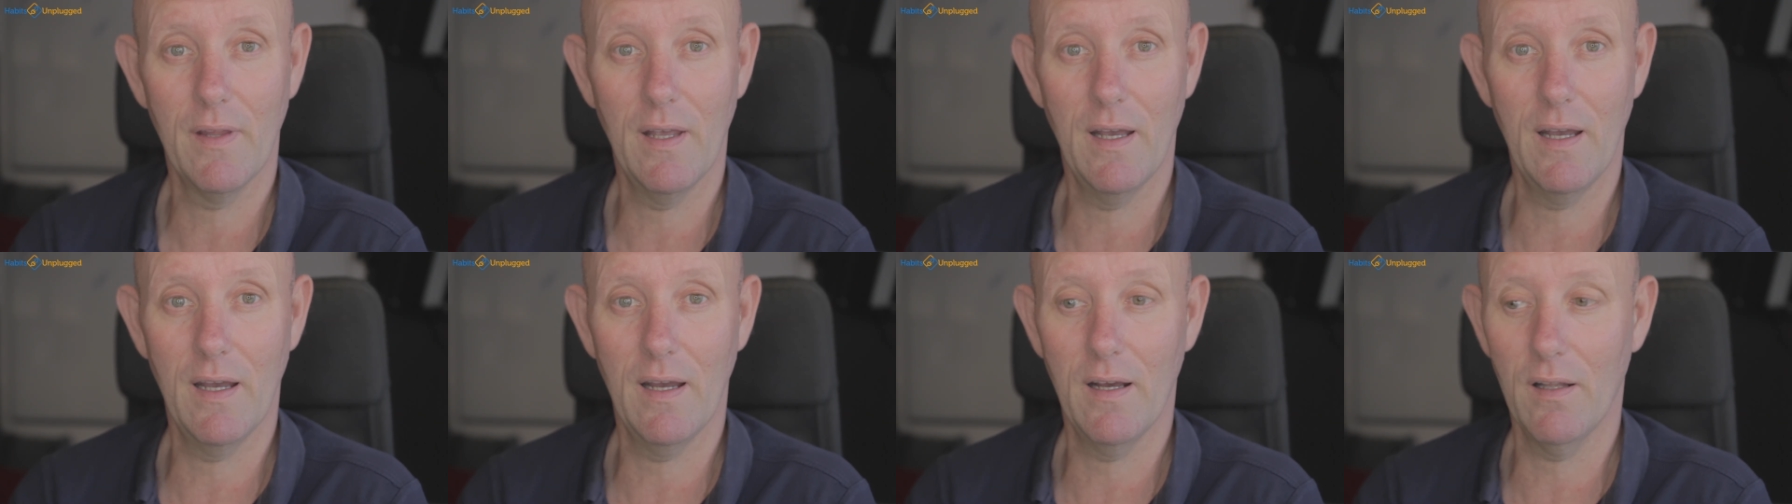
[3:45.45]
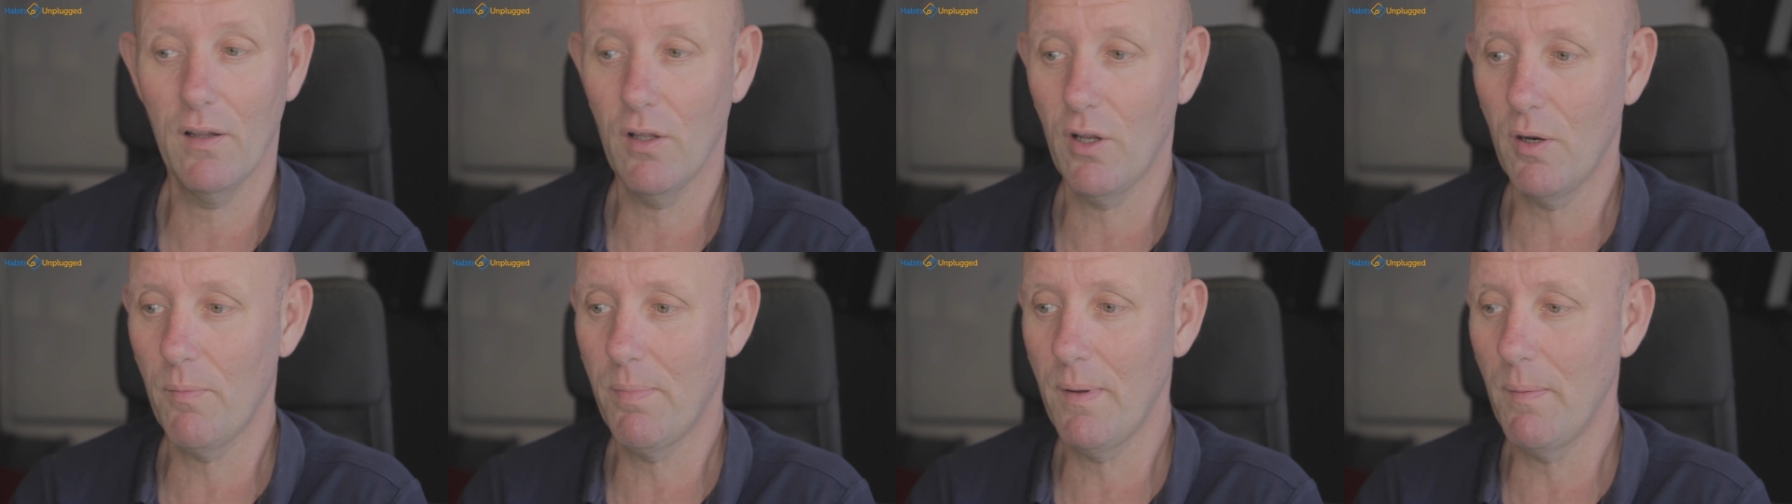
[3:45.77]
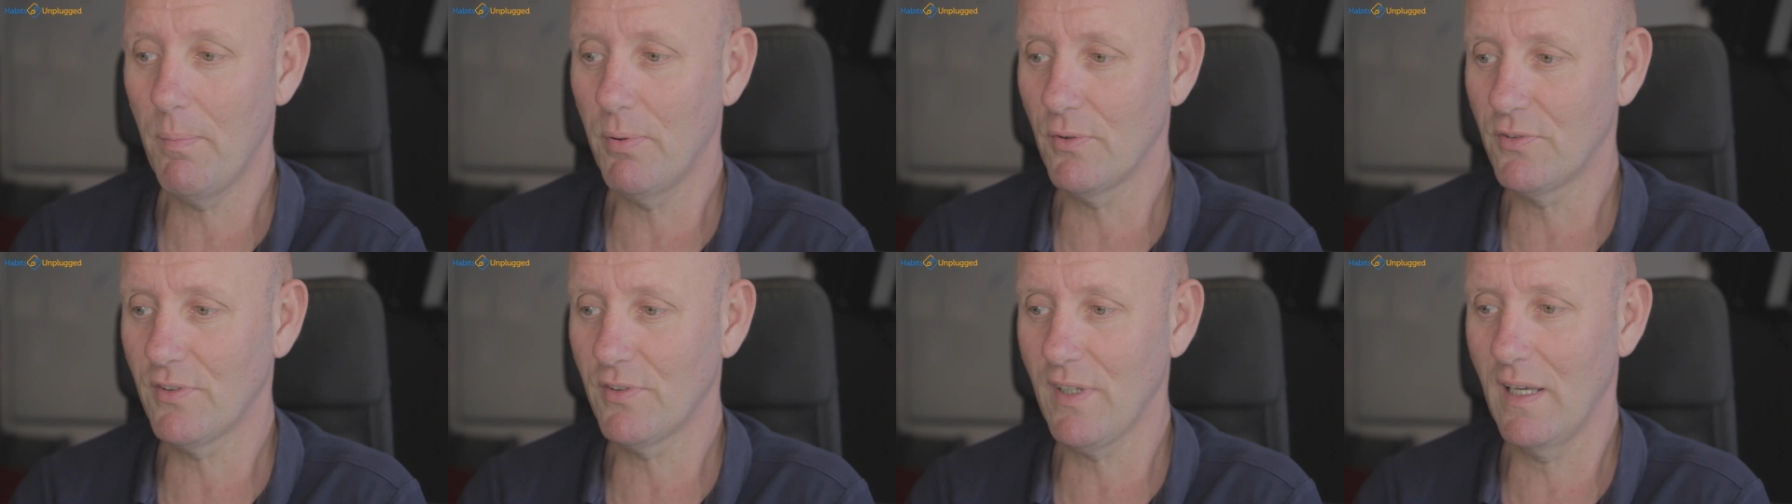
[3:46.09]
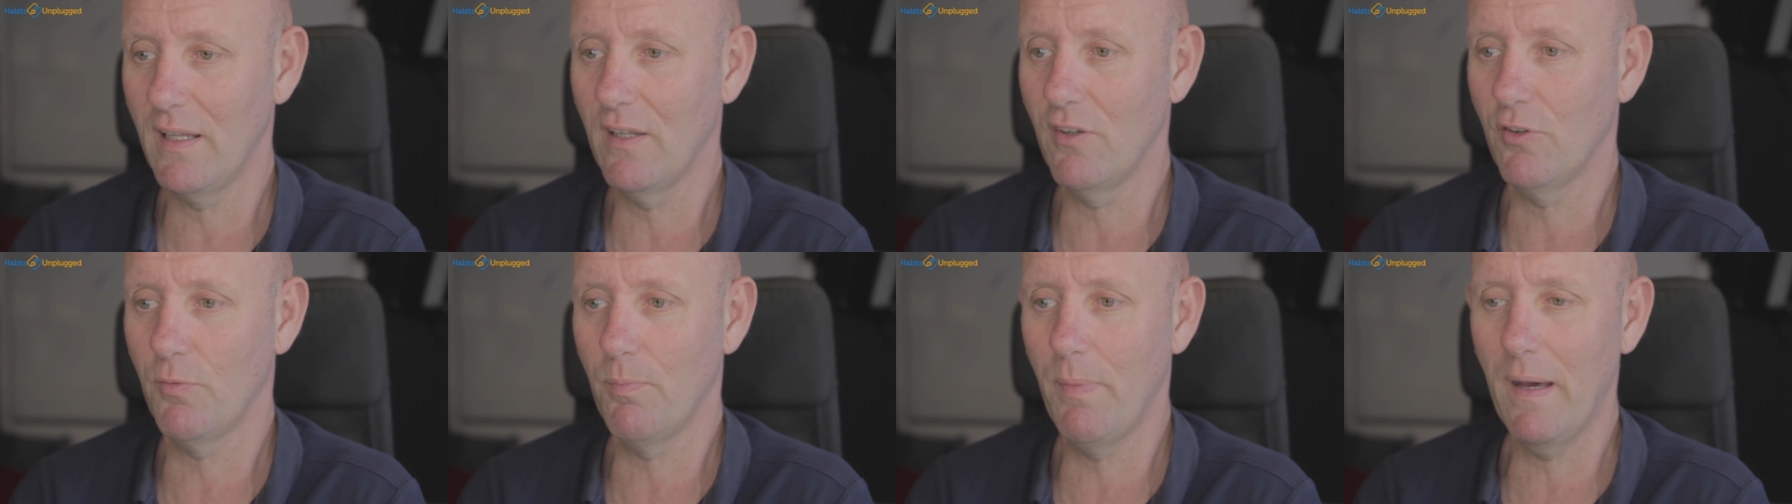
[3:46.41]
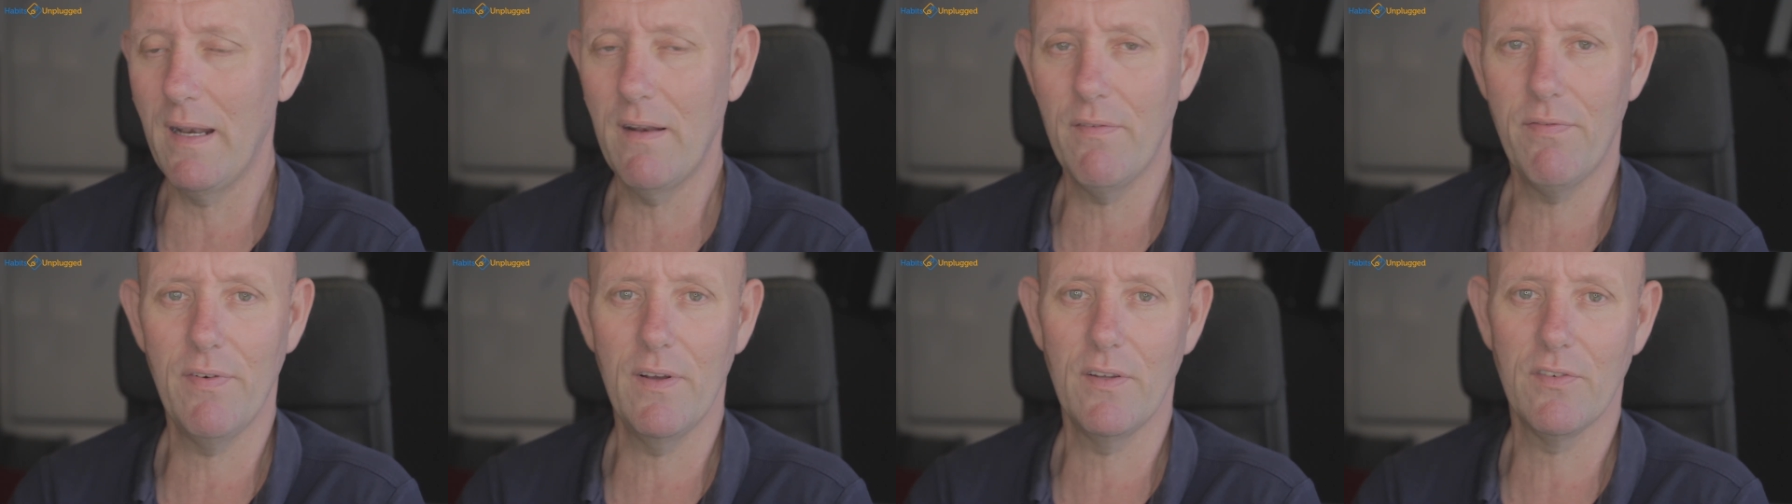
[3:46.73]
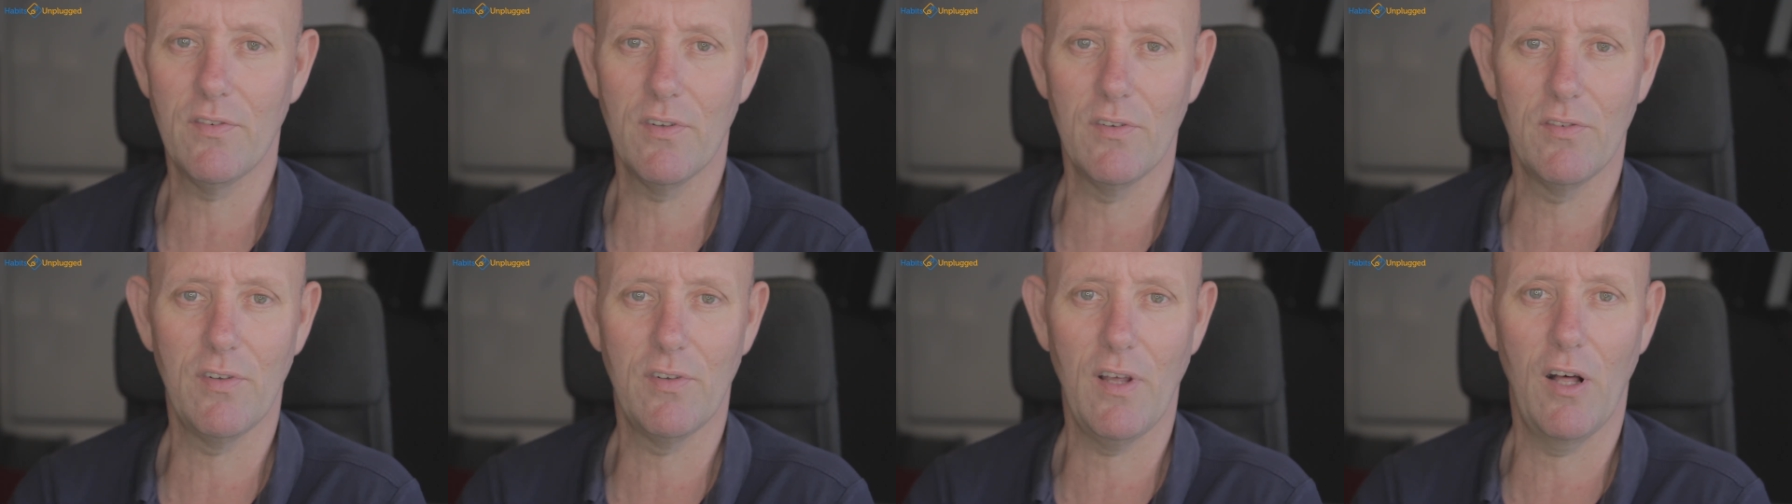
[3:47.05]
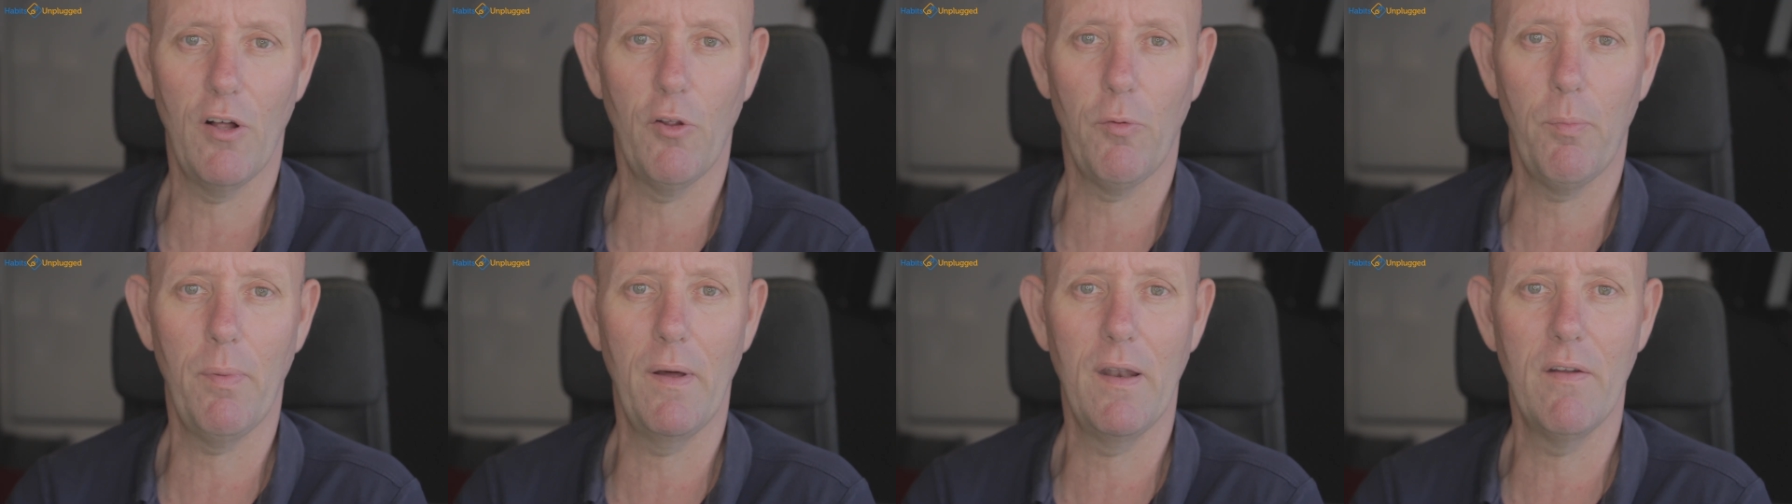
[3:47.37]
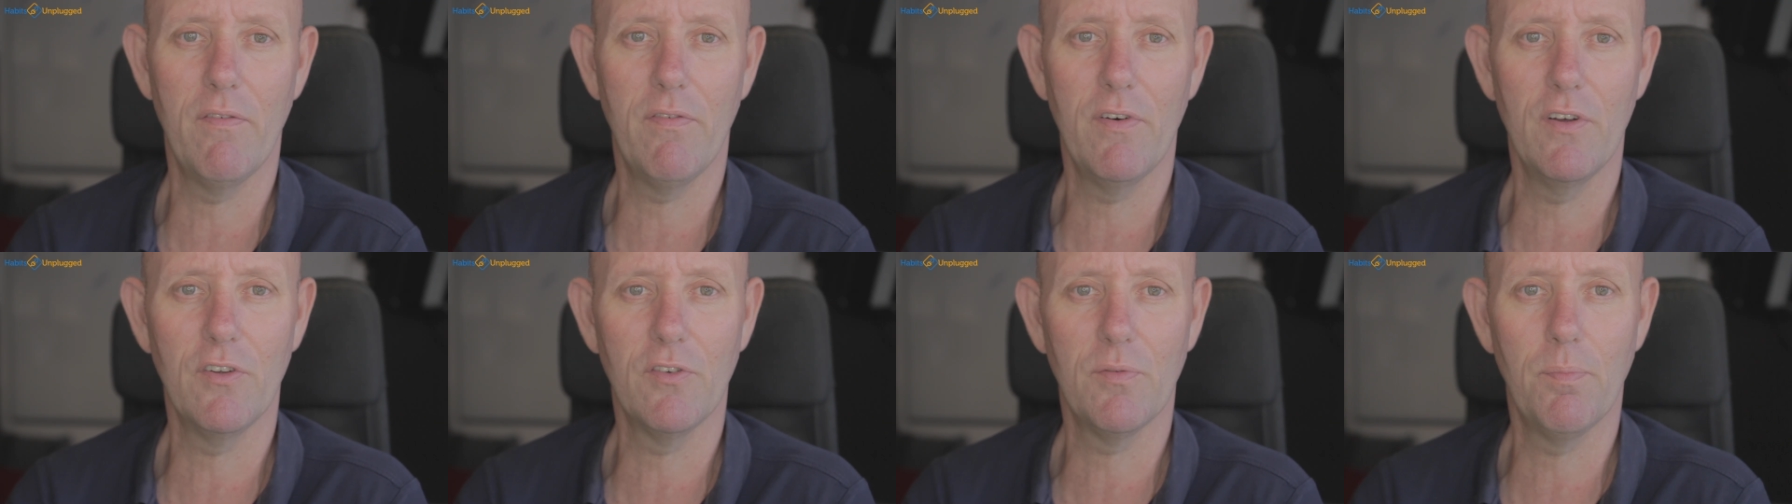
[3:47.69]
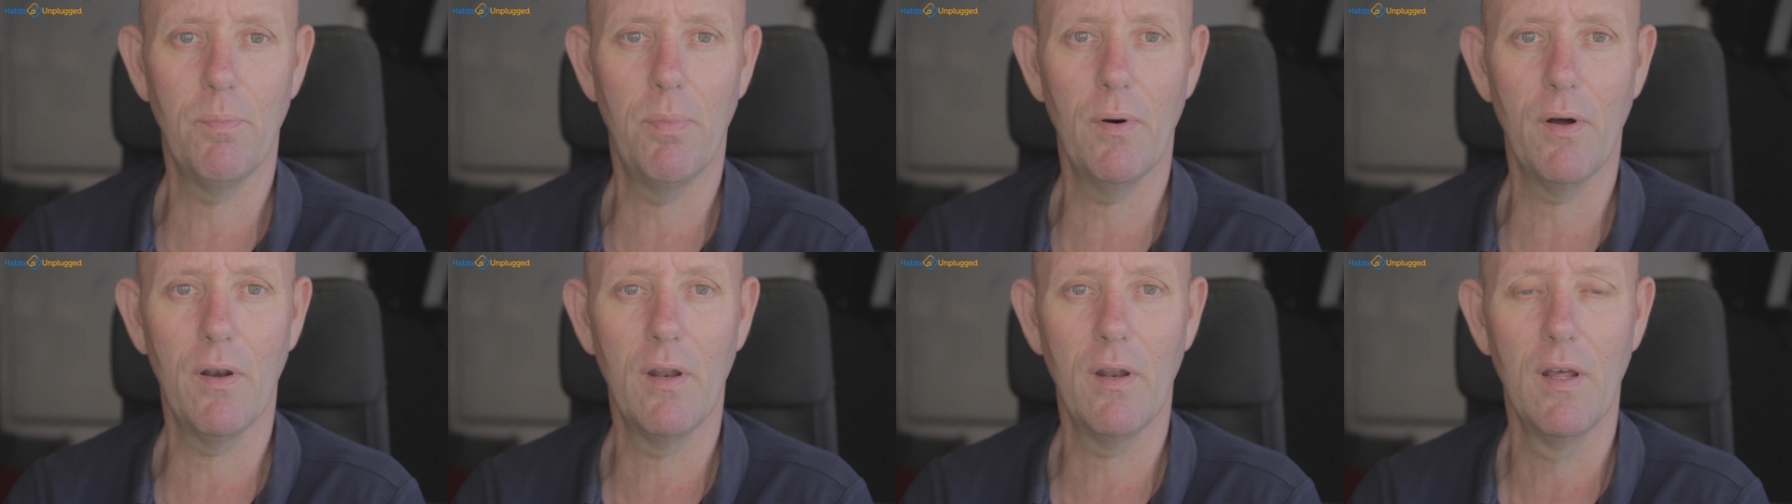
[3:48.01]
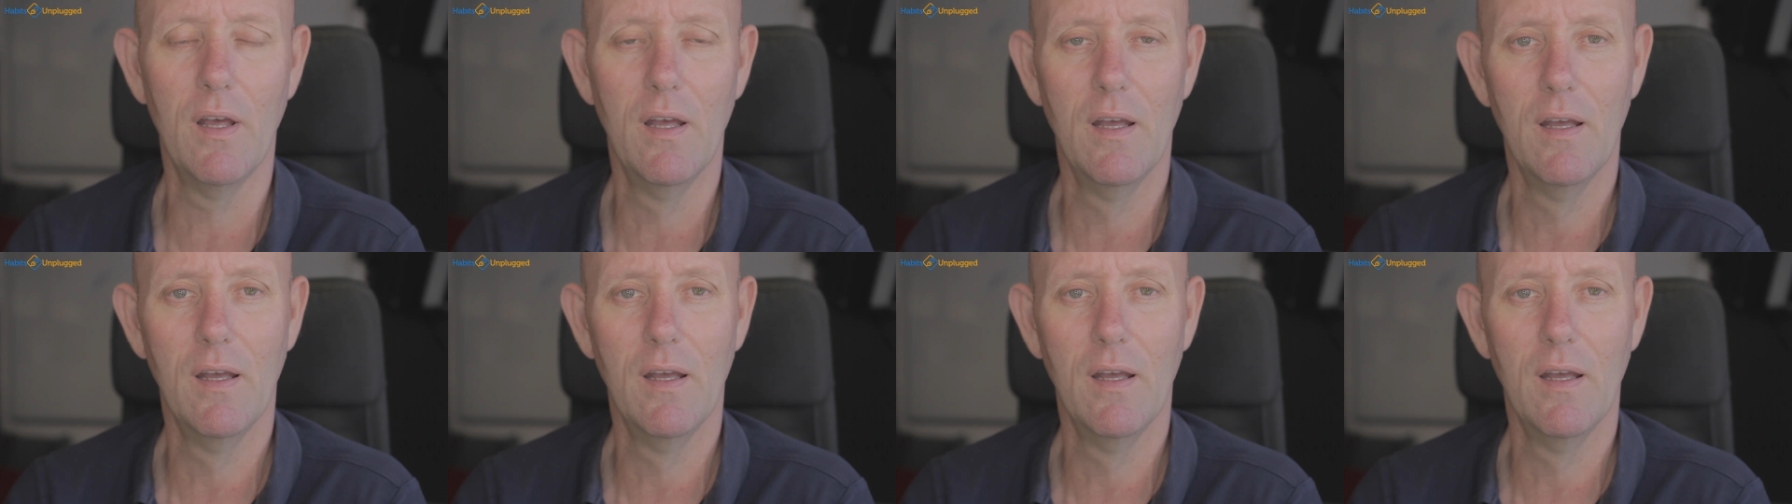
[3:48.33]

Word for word: Uh, a lot of people say there's benefits, there's health benefits, but